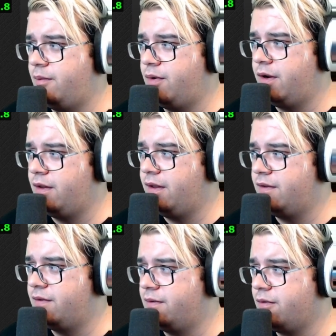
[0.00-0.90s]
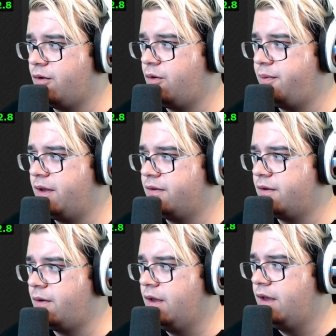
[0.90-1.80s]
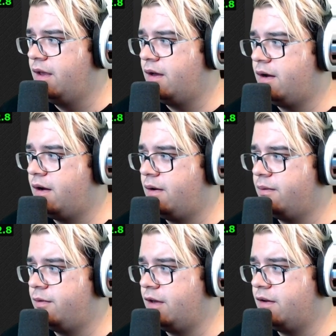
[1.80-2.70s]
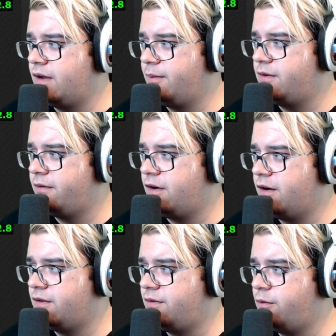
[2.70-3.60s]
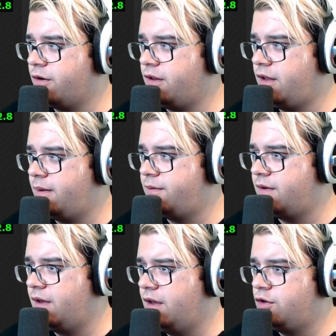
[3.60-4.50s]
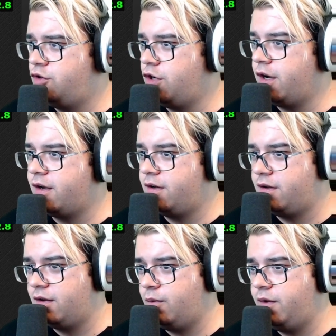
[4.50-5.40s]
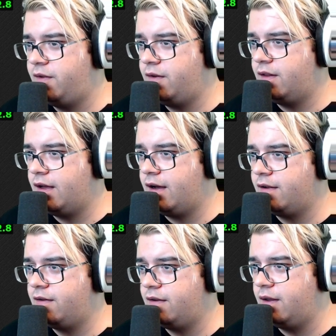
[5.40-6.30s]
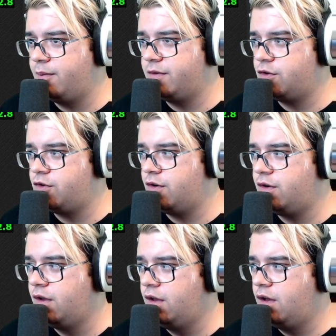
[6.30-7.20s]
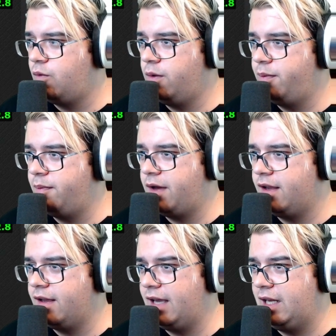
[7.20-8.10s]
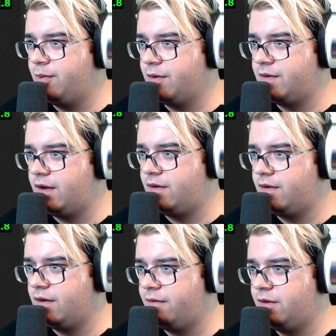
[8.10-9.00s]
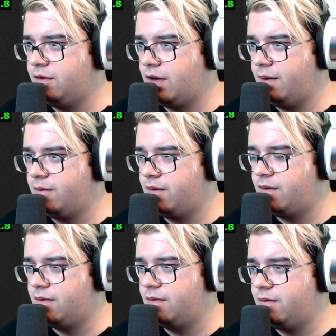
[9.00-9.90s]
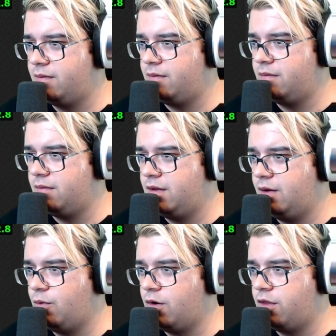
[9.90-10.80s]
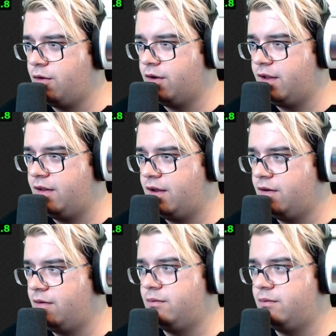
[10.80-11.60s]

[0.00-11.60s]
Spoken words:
put in leads for OP. So king of diamonds, 7 of hearts, 4 clubs. Check. We see that in position we'll be betting 80% of the times, the 1/3, and then